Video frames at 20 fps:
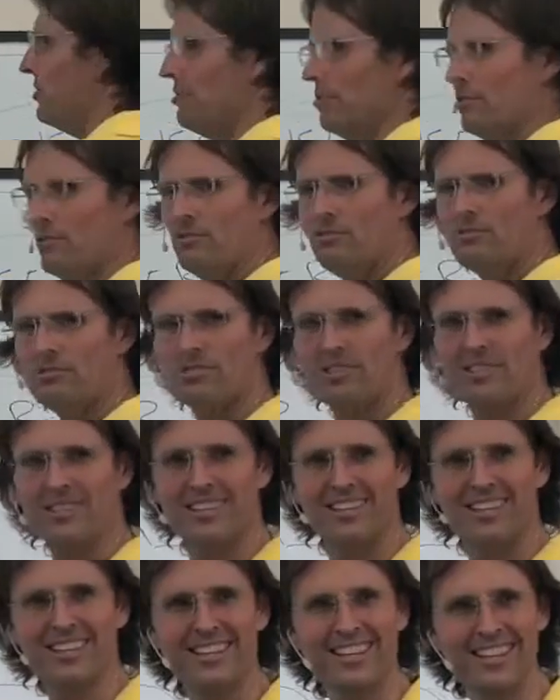just mention them
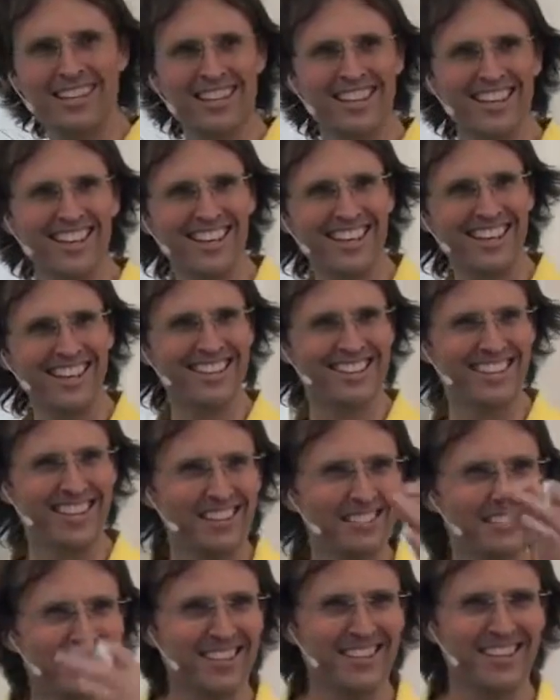and I'll say yes.
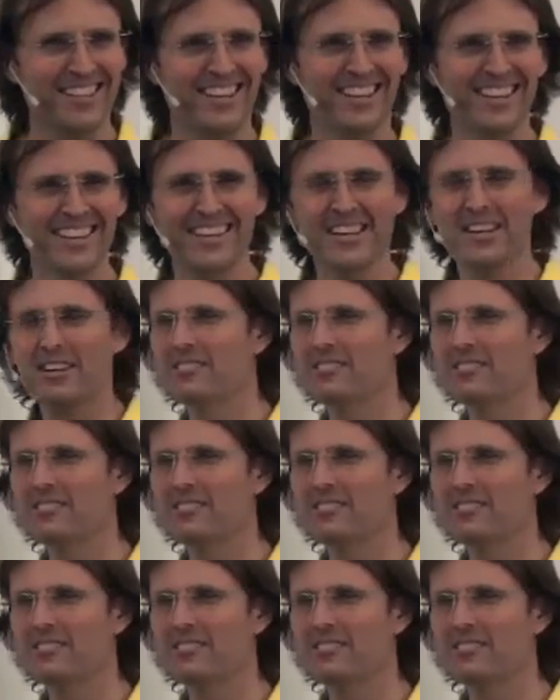Yes, okay.